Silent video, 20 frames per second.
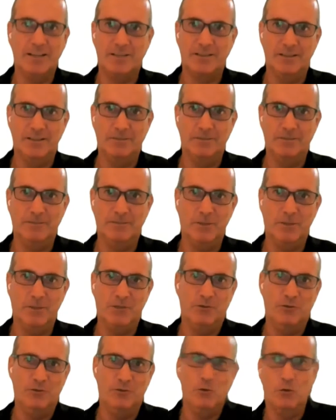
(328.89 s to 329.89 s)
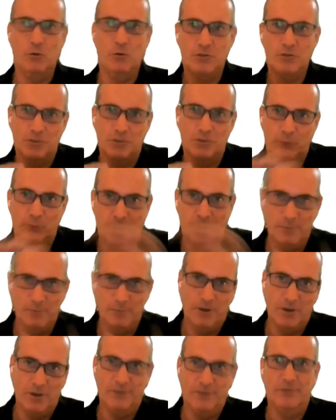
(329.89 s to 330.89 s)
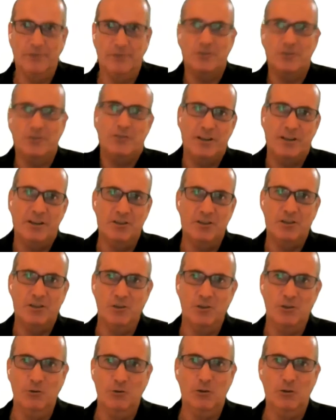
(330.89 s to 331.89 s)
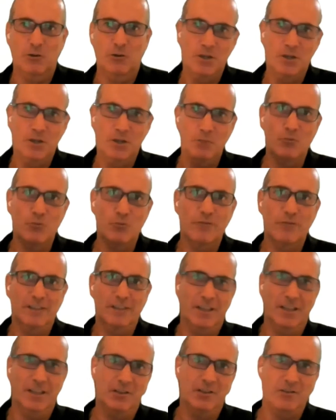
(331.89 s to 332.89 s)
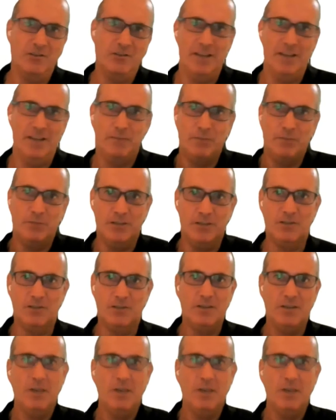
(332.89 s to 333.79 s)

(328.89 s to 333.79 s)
and we're sort of supporting either on strategy or moving into that piece.